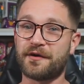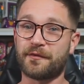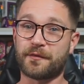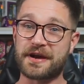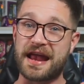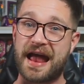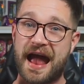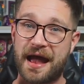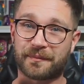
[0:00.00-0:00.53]

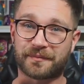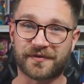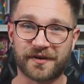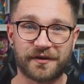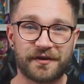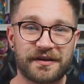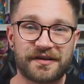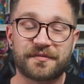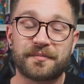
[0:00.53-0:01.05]
we
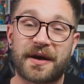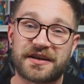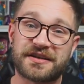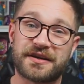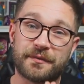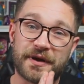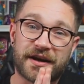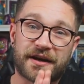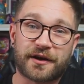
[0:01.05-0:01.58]
absolutely smashed
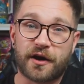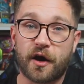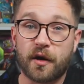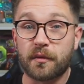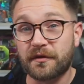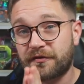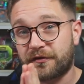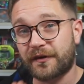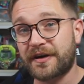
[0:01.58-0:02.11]
it. We had a
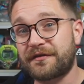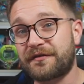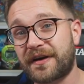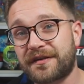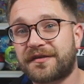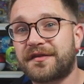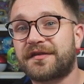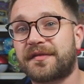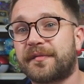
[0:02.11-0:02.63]
goal of
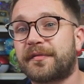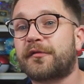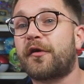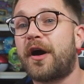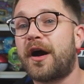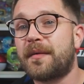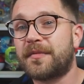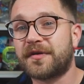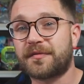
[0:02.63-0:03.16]
3,000
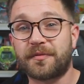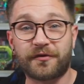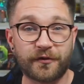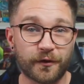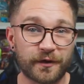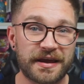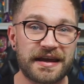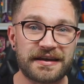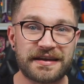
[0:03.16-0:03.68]
subscribers
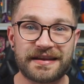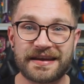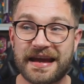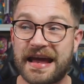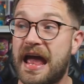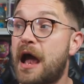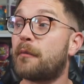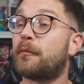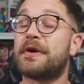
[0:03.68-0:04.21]
before the end of the
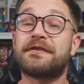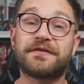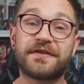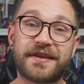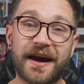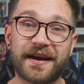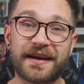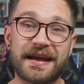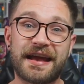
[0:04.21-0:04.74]
year, and we've
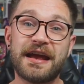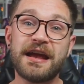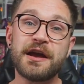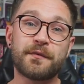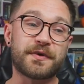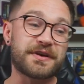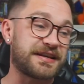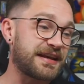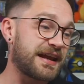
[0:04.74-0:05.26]
done it.
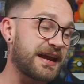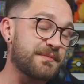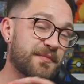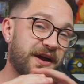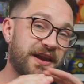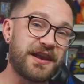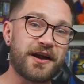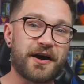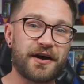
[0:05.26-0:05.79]
We did it in
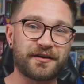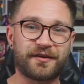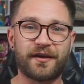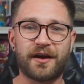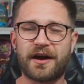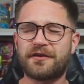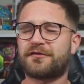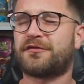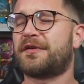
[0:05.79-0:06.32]
my last
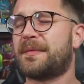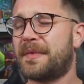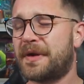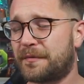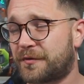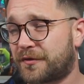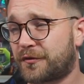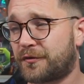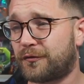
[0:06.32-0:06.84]
live stream. It
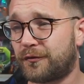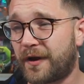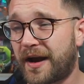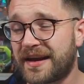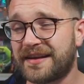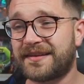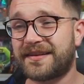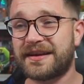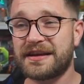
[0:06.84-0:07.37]
was
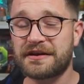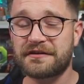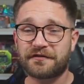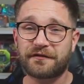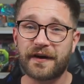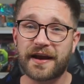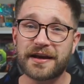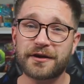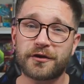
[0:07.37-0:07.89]
crazy.
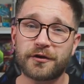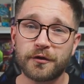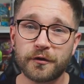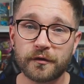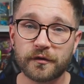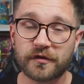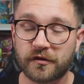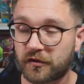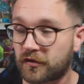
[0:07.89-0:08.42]
Thank
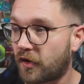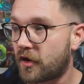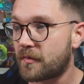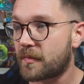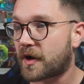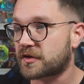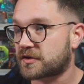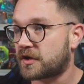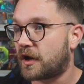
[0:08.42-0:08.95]
you so
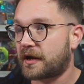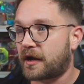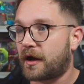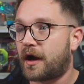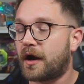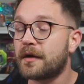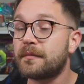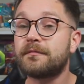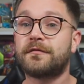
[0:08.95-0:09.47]
much. Like,
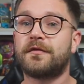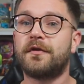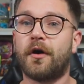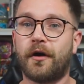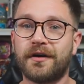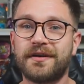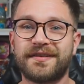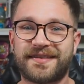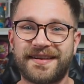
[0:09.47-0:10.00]
I'm
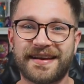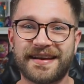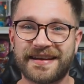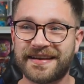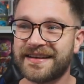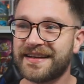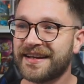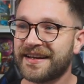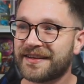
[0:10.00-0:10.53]

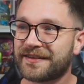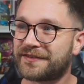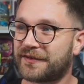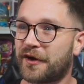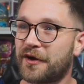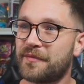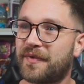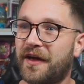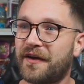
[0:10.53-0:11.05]
honestly
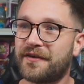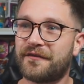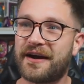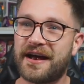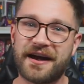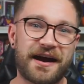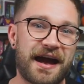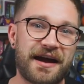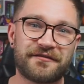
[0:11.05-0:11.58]
so blown
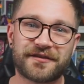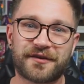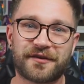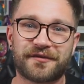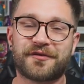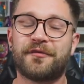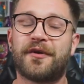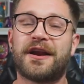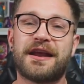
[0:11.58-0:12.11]
away. I haven't
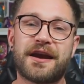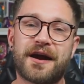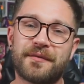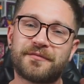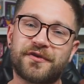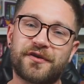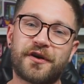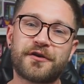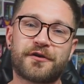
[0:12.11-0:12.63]
stopped smiling.
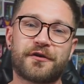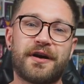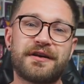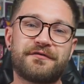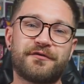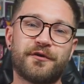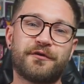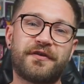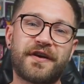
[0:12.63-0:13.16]
I'm so
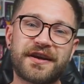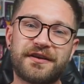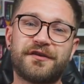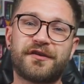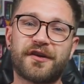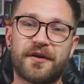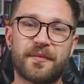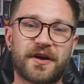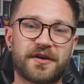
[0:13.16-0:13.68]
grateful. Thank you
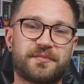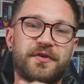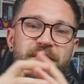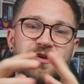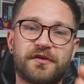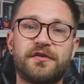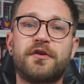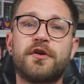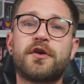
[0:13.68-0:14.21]
so much.
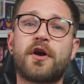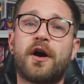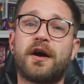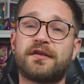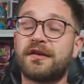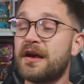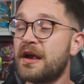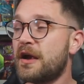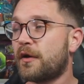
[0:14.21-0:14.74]
Because of you
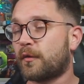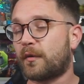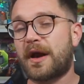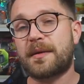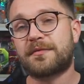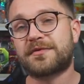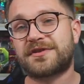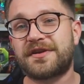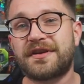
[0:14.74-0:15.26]
guys, we're
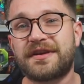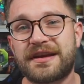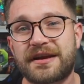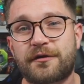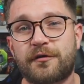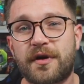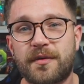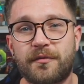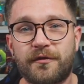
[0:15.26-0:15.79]
able to do the
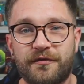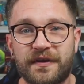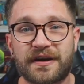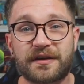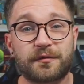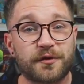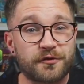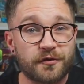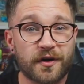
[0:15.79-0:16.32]
incredible
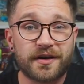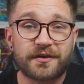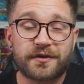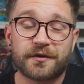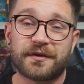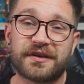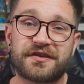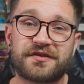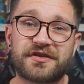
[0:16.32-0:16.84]
things we're trying to
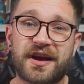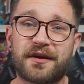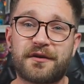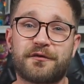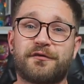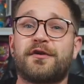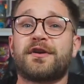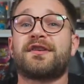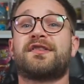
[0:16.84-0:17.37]
do on this channel.
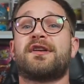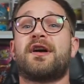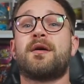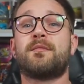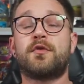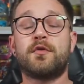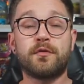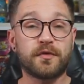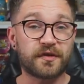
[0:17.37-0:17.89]
For
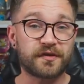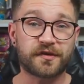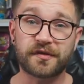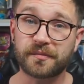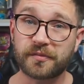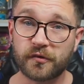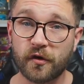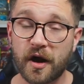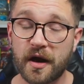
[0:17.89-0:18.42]
example, the
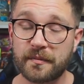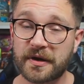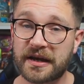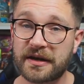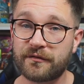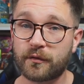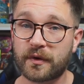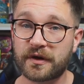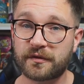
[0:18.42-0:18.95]
subscriber
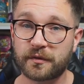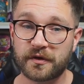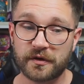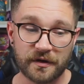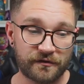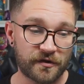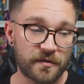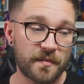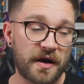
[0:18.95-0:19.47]
giveaways we do
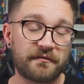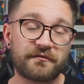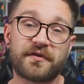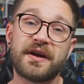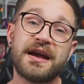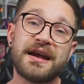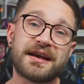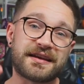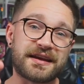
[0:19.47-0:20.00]
every month.
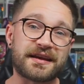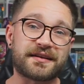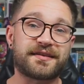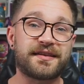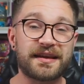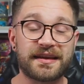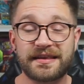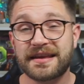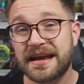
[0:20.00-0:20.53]
Yes,
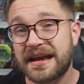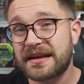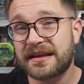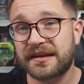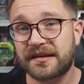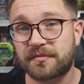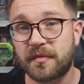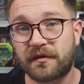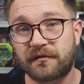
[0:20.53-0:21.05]
at the end of
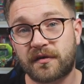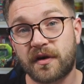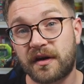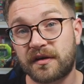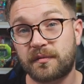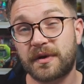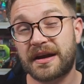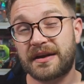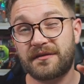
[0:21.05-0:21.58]
this month,
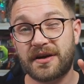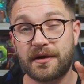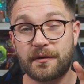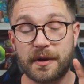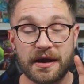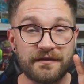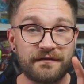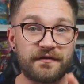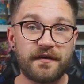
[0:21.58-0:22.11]
guys, we're giving
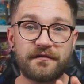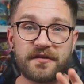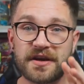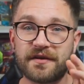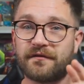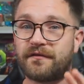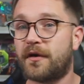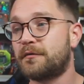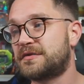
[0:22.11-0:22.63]
away a Vivid
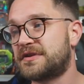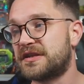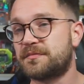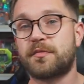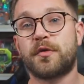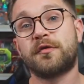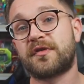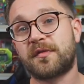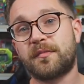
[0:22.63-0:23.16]
Voltage
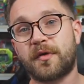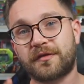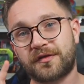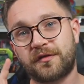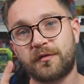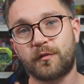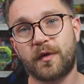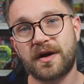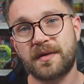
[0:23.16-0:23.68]
Booster Box
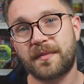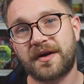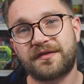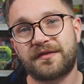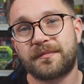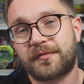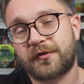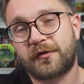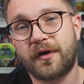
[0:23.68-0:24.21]
to one of my
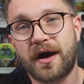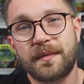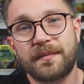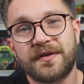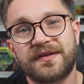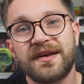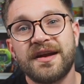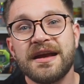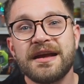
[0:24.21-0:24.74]

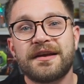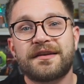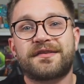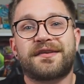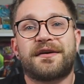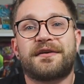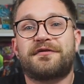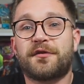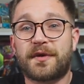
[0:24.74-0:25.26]
subscribers.
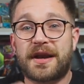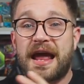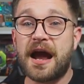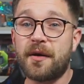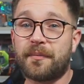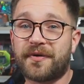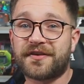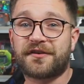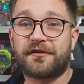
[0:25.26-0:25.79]
So if you want to
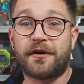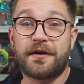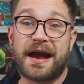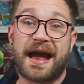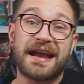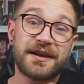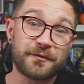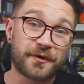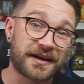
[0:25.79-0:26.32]
help us grow
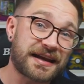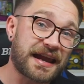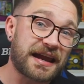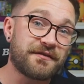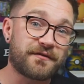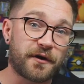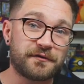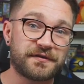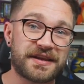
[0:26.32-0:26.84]
and you want to get
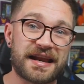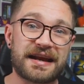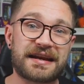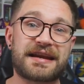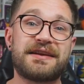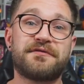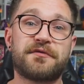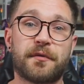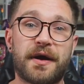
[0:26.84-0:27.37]
involved in
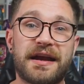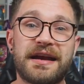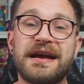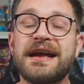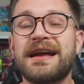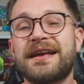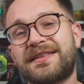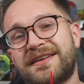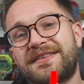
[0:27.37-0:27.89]
that giveaway,
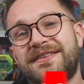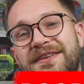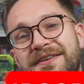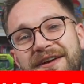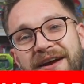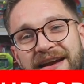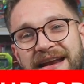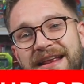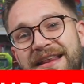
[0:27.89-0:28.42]
then do
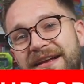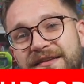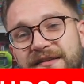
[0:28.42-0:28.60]
go and hit that